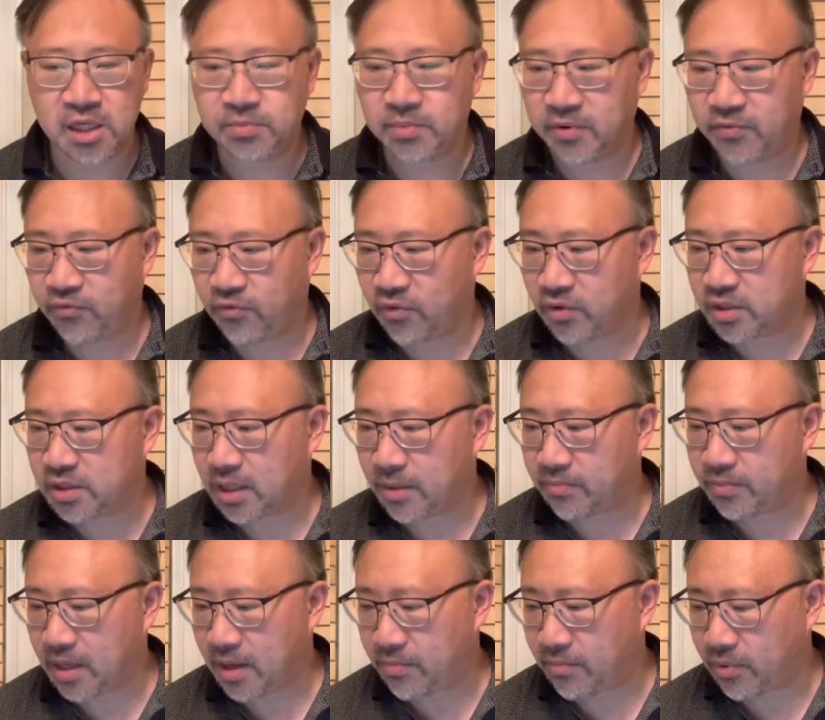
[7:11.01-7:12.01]
before
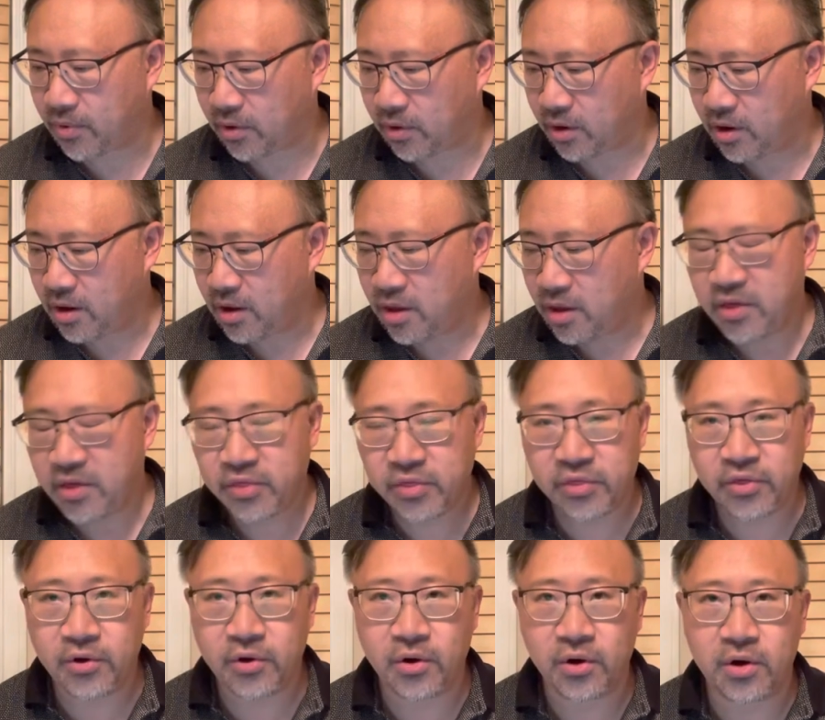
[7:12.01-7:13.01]
September
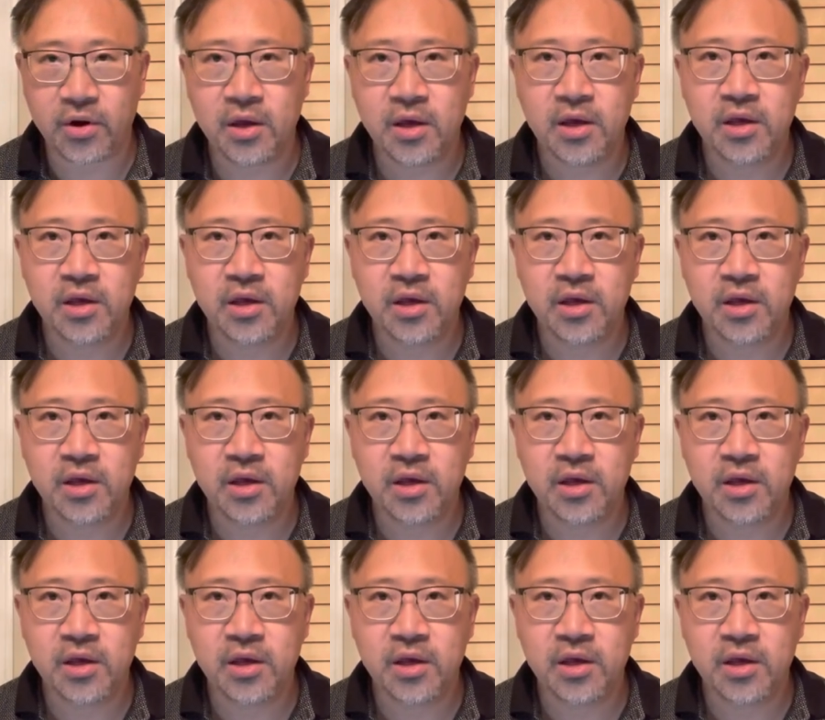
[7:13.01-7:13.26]
3rd.